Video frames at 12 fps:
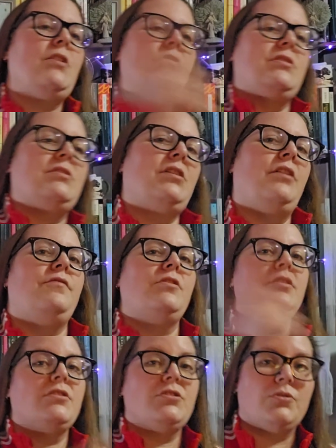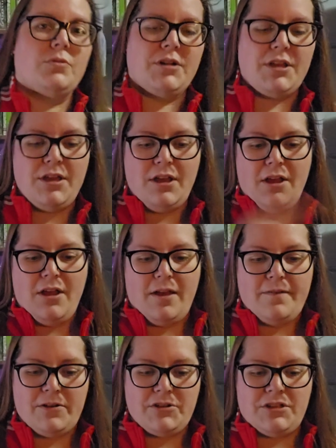So it's kind of like the story
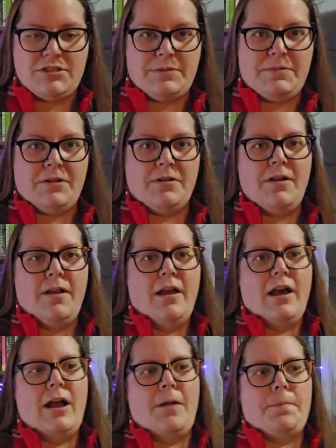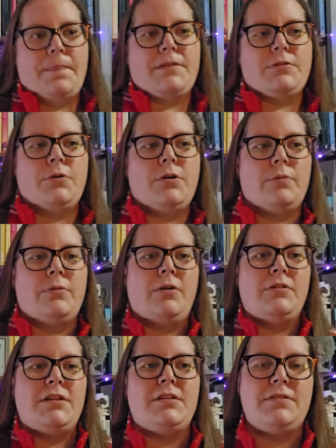ends up there. Um, so her
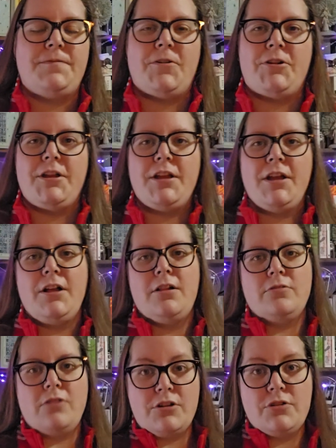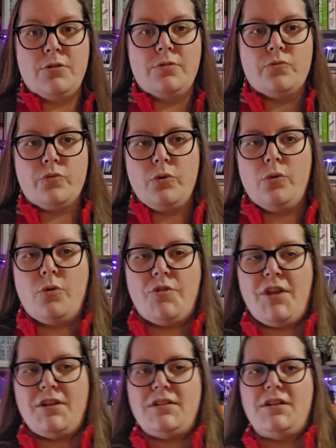world is very logical and rule
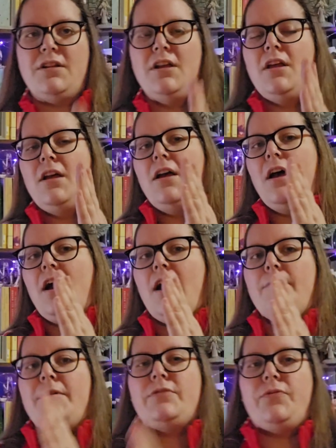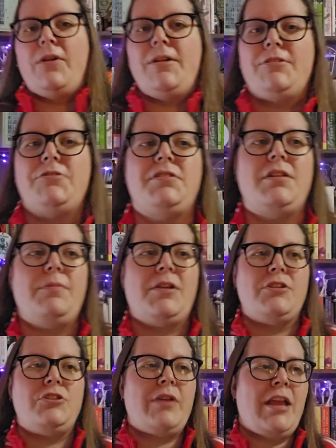oriented. Um, it's very interesting
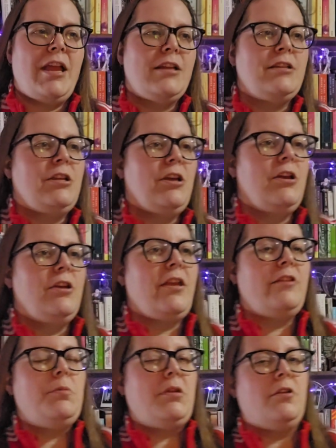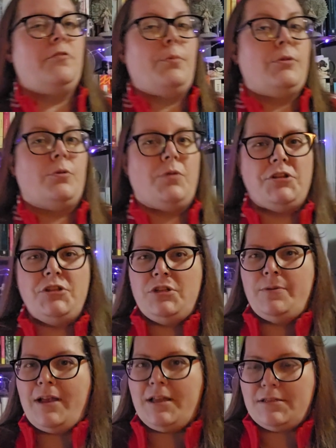because you can't, you have to be careful about the questions
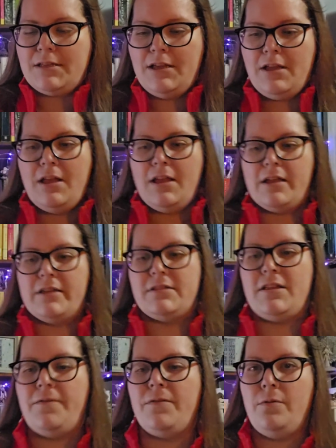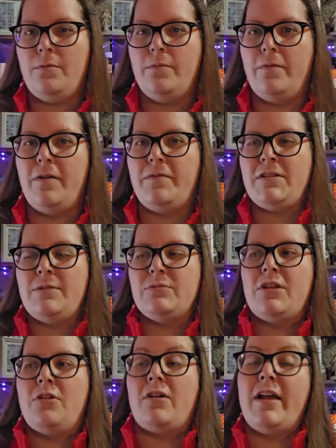you ask because if you, if it seems
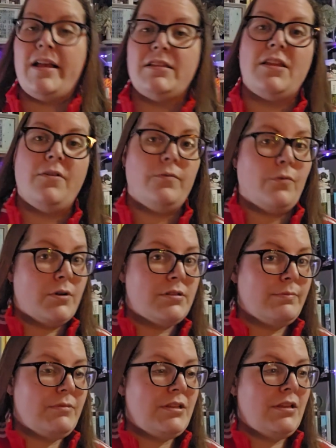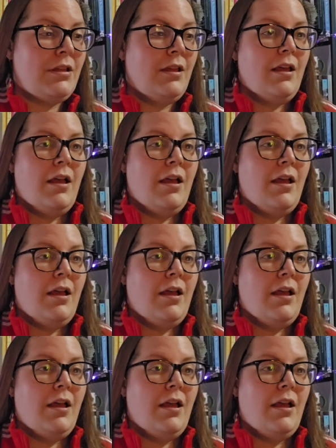like you're asking for something,